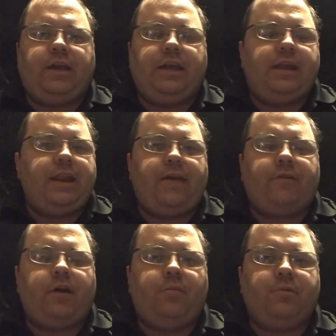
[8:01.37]
He didn't
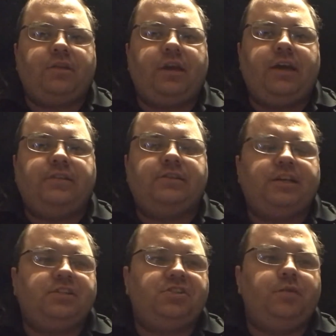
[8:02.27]
ever help with the kids,
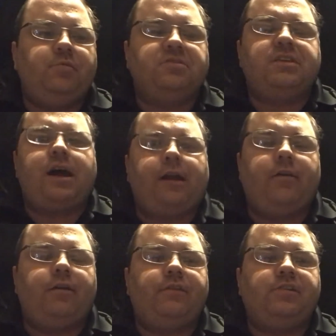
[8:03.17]
and she was
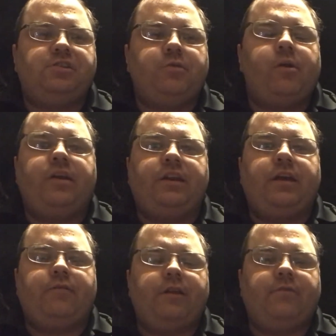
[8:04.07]
tired of it, and she wanted to
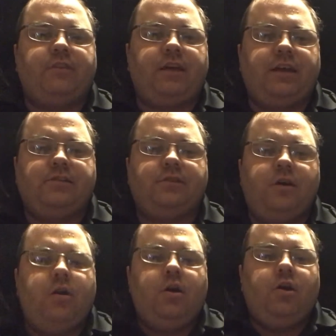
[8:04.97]
get rid of the kids
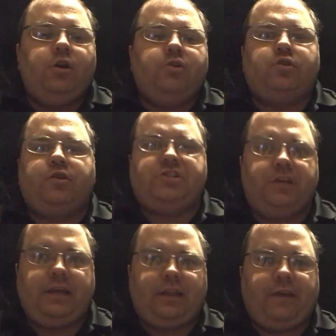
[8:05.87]
so that
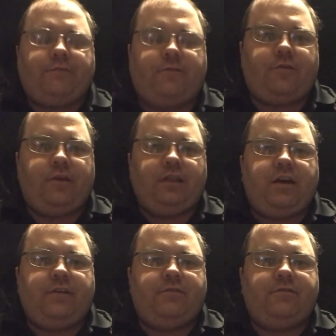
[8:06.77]
she can live a free
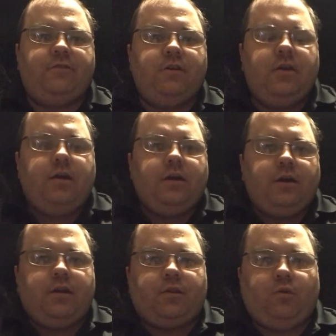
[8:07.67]
life.
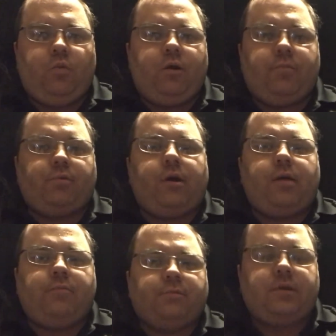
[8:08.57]
The one
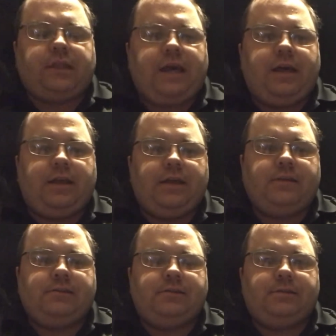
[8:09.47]
problem with that
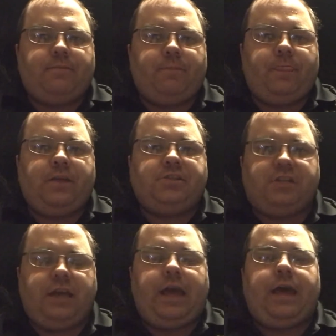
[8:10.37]
is
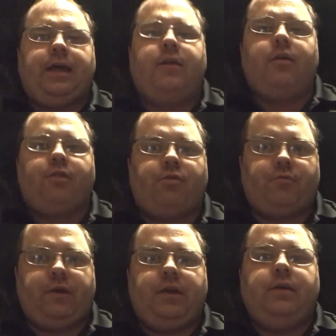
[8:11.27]
she had
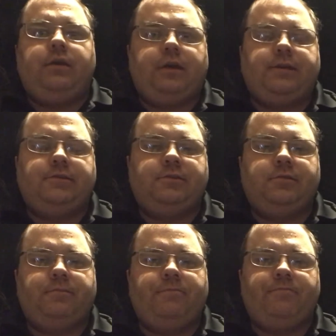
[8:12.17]
3
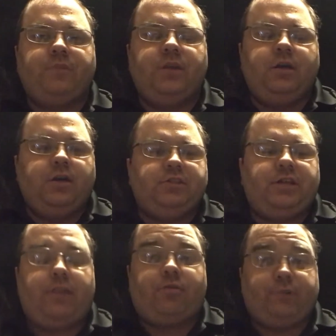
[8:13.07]
kids.
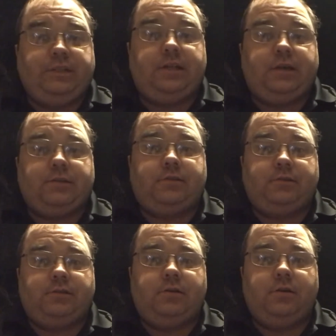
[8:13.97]
She had 3 sons.